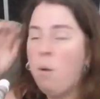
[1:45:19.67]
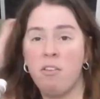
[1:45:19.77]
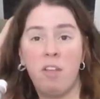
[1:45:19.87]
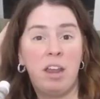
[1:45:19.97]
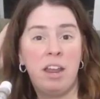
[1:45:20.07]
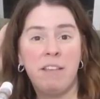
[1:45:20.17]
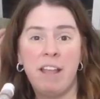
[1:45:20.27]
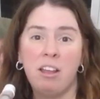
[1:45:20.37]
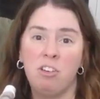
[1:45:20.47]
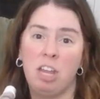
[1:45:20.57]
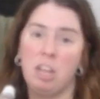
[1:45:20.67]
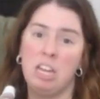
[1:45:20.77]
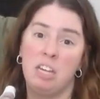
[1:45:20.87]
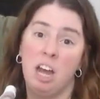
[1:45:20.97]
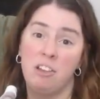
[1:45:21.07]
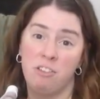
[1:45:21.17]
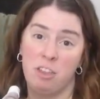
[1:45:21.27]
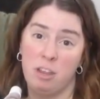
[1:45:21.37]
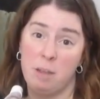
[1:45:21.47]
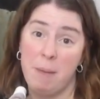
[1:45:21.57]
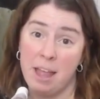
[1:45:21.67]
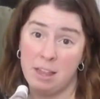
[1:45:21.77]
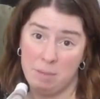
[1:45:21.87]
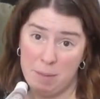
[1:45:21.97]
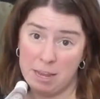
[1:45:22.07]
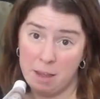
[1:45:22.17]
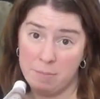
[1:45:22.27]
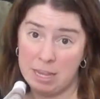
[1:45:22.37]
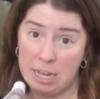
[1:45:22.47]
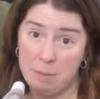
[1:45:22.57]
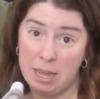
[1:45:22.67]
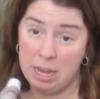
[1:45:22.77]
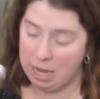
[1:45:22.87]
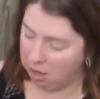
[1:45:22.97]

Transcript: his allergy, like he picked up the guinea pig, and I don't know if